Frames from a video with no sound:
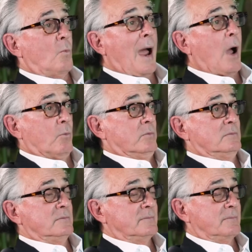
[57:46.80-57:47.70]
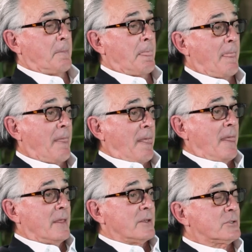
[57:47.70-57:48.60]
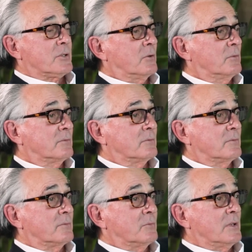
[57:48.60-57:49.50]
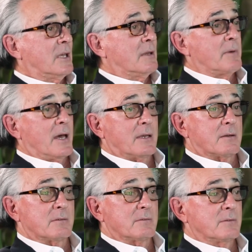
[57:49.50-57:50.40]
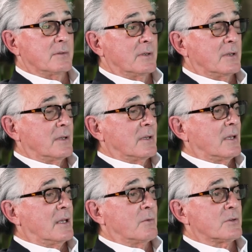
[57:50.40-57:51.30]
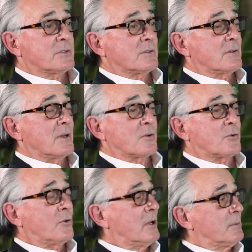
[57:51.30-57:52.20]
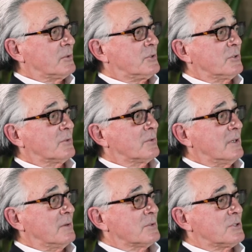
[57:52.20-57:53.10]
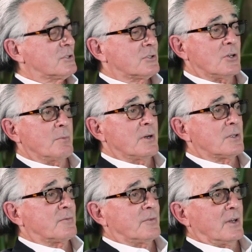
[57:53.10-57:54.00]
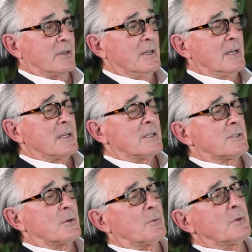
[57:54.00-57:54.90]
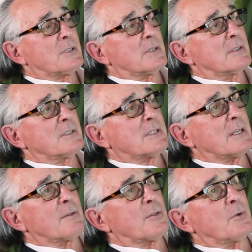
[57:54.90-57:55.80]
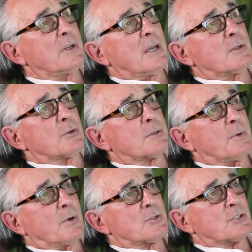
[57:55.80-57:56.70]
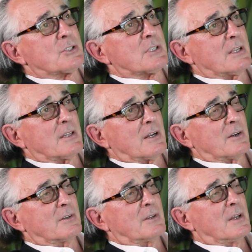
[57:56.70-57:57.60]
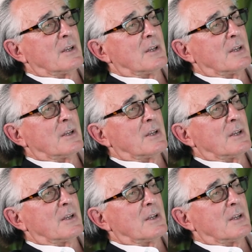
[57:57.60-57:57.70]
Wow. So we came back and it was incredible shoot. It was so much fun. And so we, instead of the three days we were supposed to stay there,